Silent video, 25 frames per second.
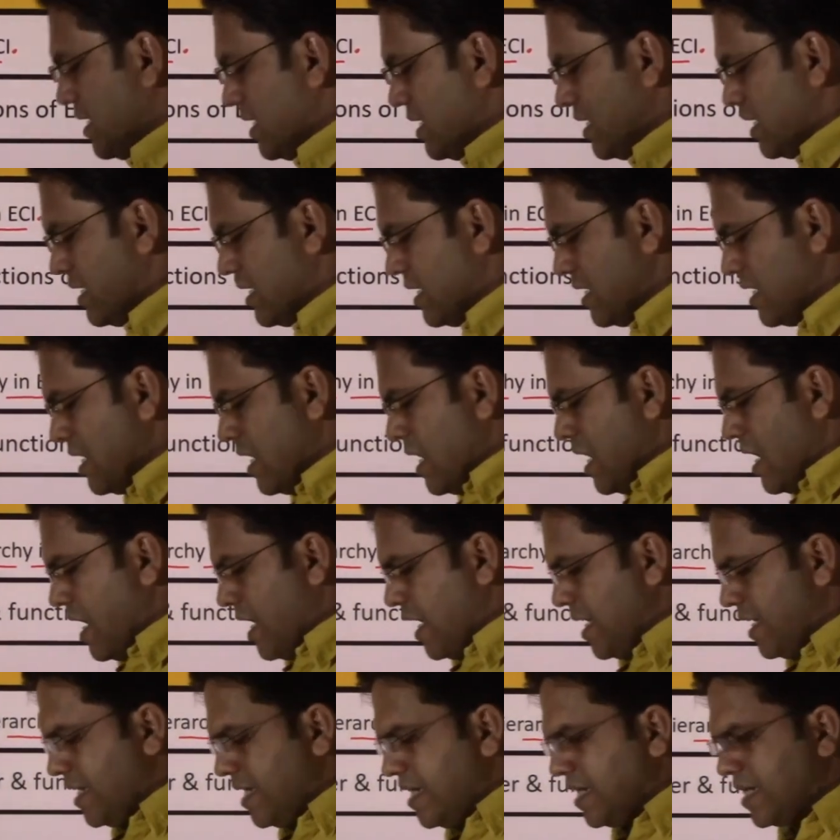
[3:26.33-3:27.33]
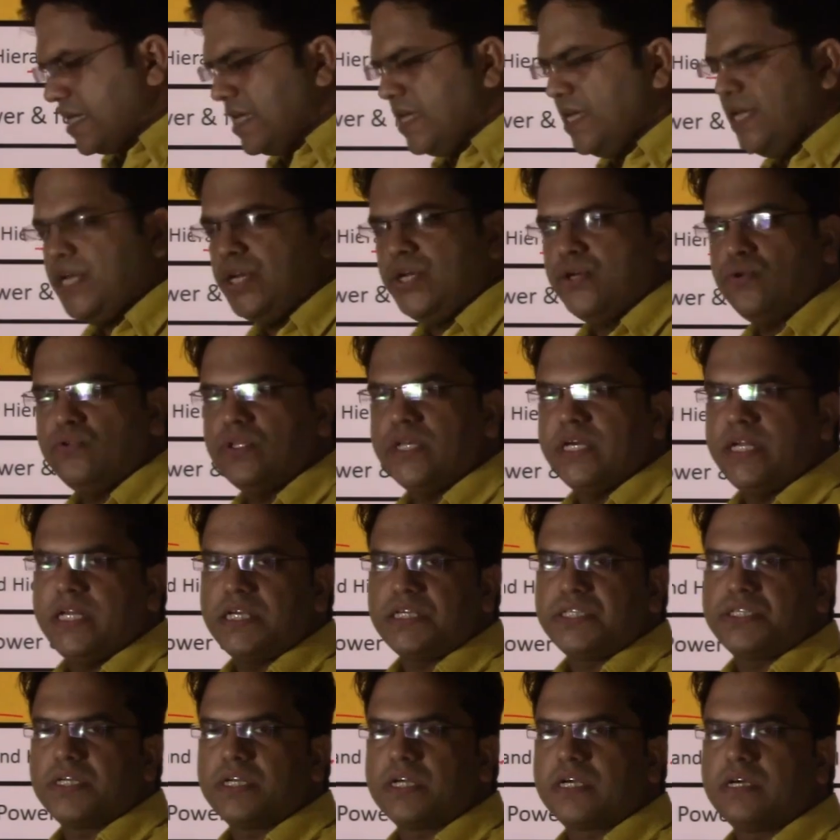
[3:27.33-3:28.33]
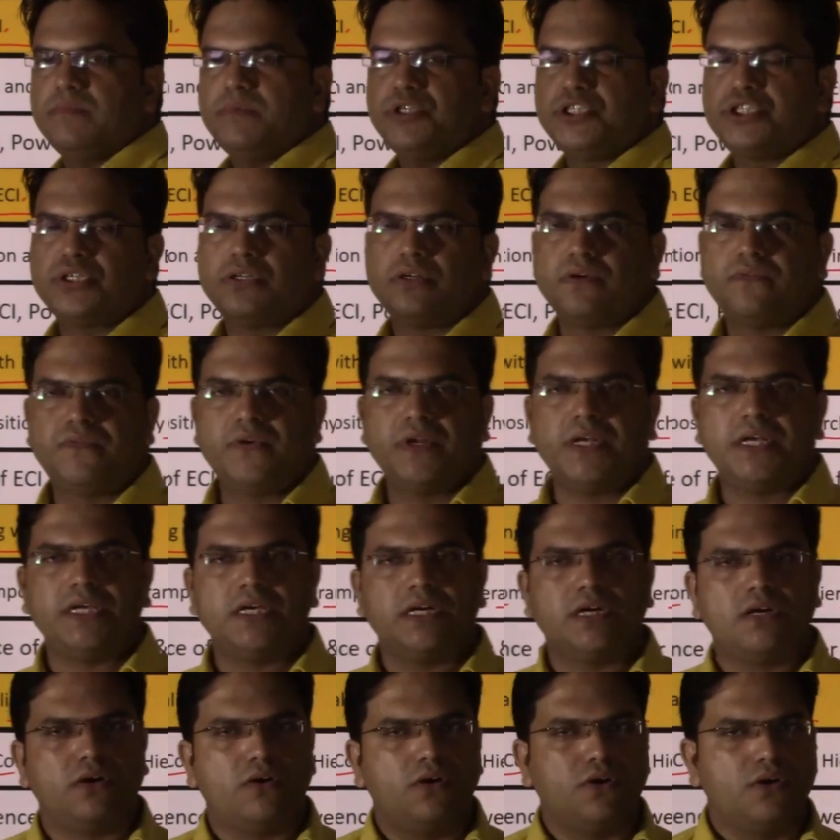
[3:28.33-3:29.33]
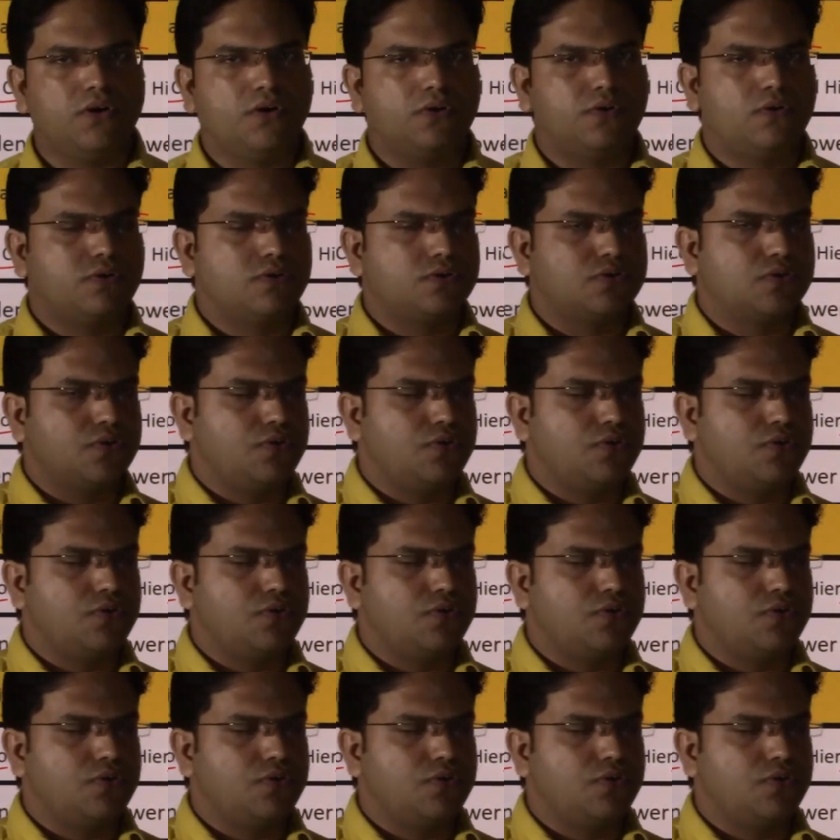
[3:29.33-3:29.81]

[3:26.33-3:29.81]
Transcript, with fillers: Uh, hierarchy into the Election Commission of India or not.